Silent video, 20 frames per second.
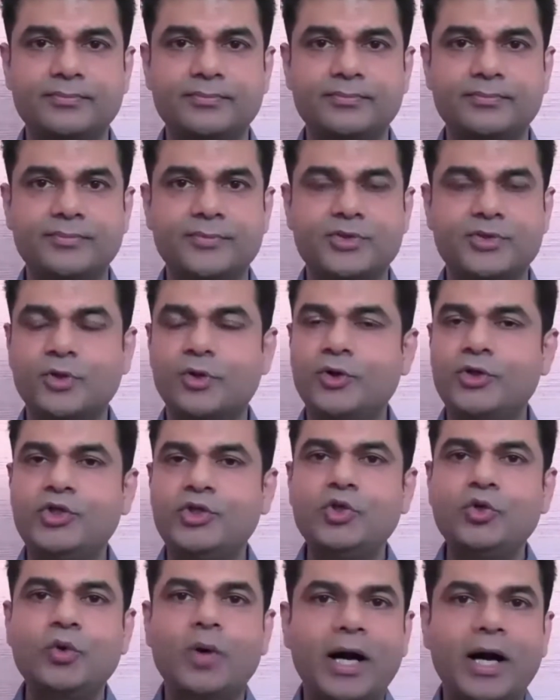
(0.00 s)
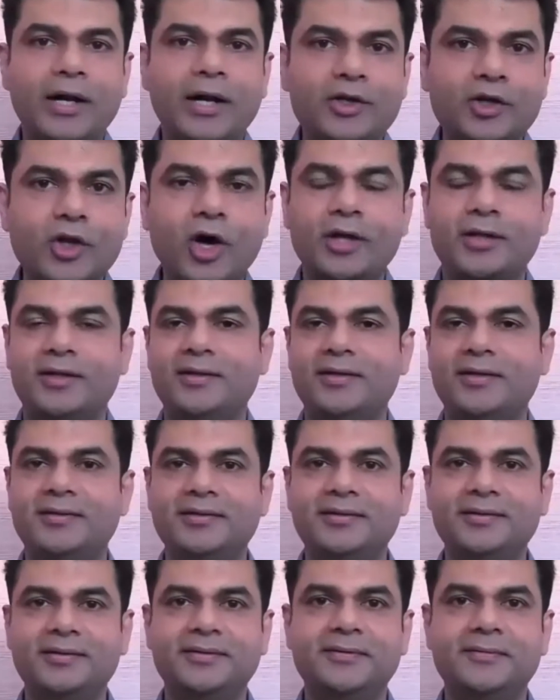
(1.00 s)
So you are
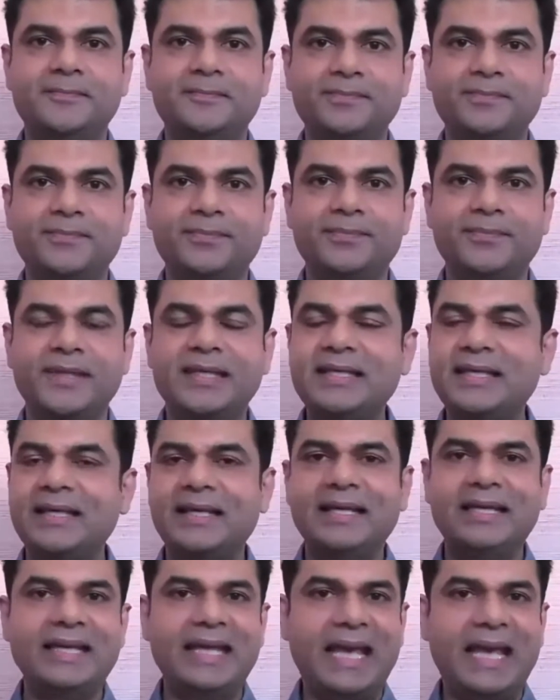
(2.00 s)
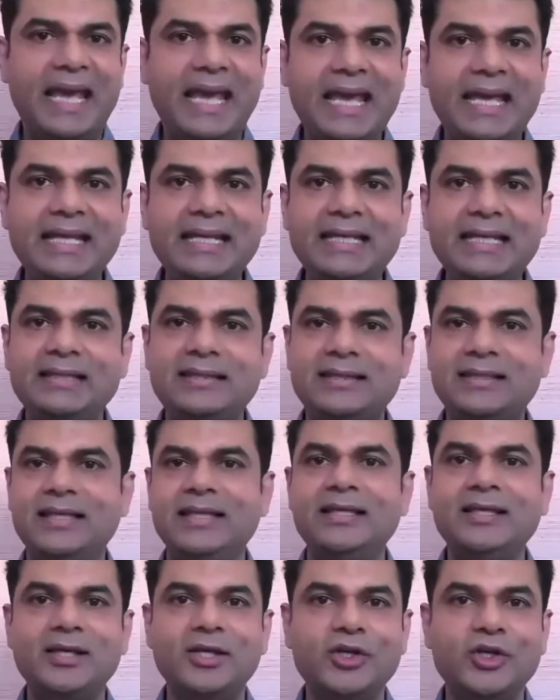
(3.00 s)
not hearing
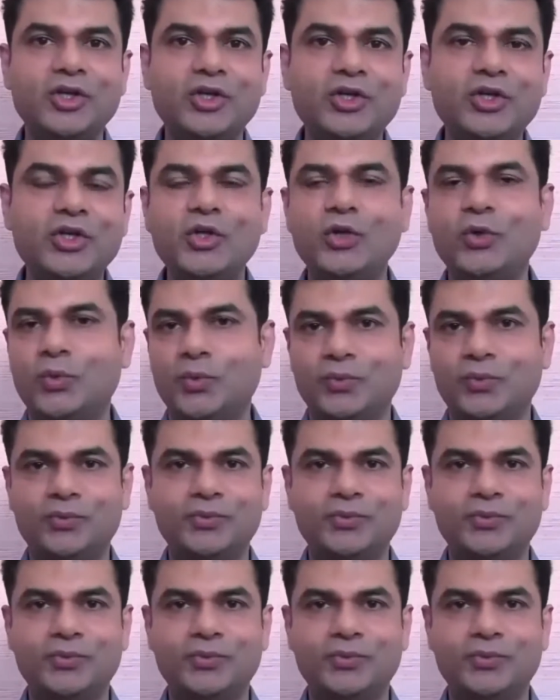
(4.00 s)
anything new.